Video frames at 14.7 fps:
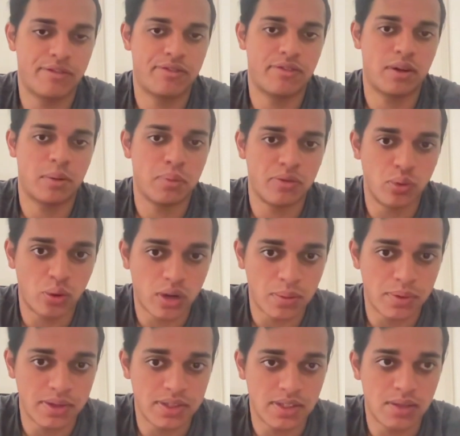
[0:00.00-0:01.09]
before
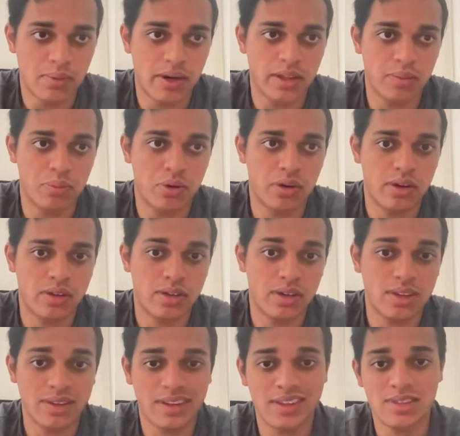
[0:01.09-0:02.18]
committing to buying the product. I think
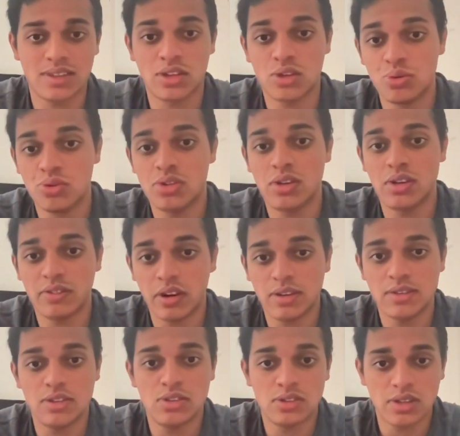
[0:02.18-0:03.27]
that's a huge
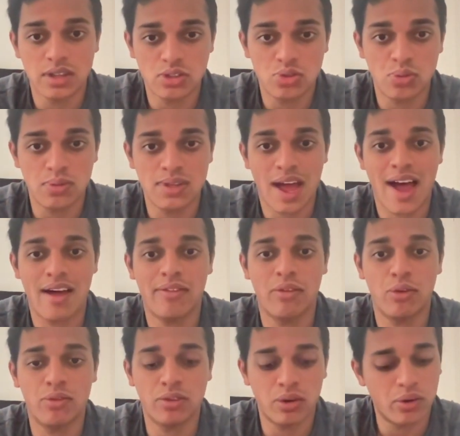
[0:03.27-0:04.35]
advantage that stores have
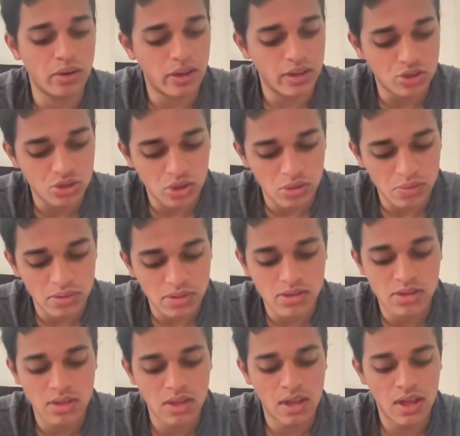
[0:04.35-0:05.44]
over online shops.
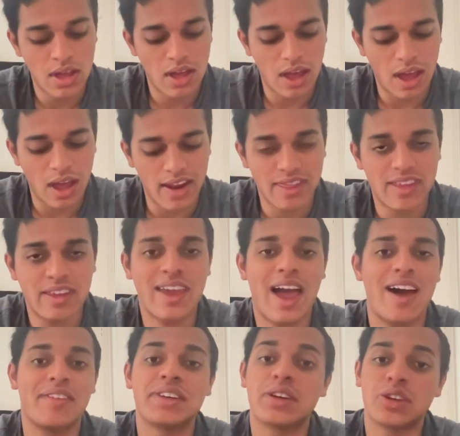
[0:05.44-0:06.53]
And I think
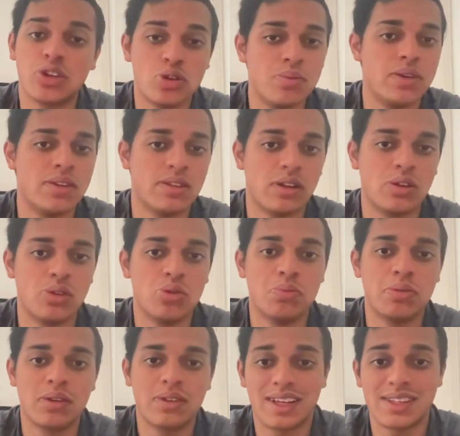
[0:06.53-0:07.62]
having a human in the loop
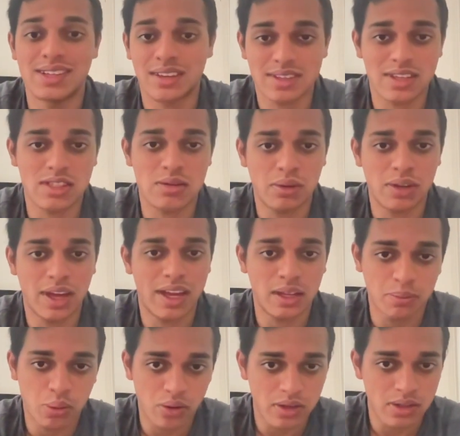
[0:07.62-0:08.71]
that's accessible at any
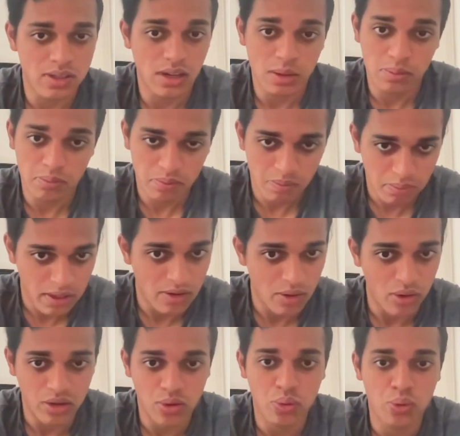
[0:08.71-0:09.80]
point in time, be it on a
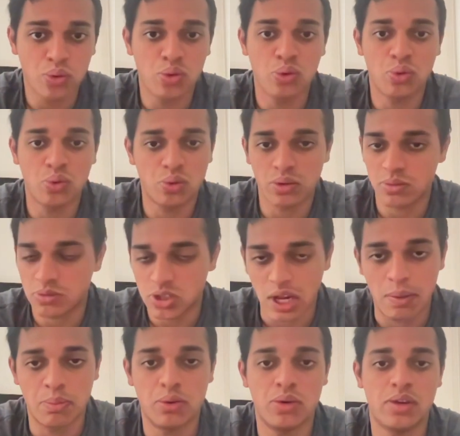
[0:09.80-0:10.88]
call or on a
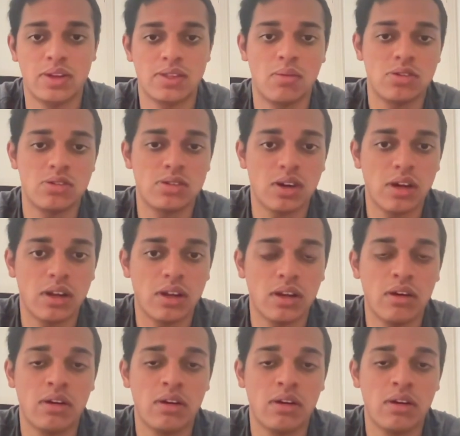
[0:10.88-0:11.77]
chatbot, as I mentioned earlier,